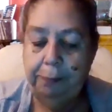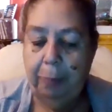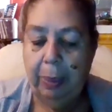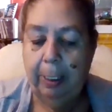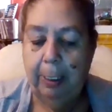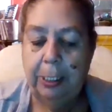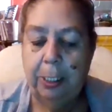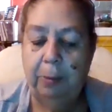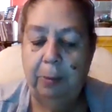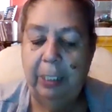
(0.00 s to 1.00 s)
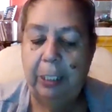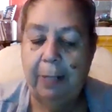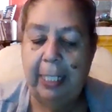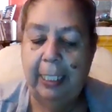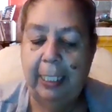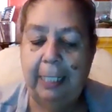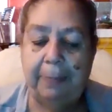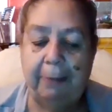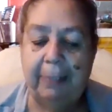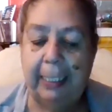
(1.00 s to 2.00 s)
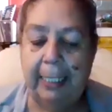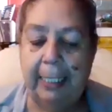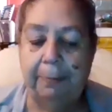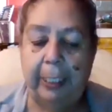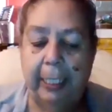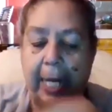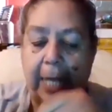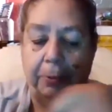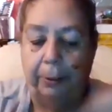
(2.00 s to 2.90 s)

So you try to keep everything pretty natural.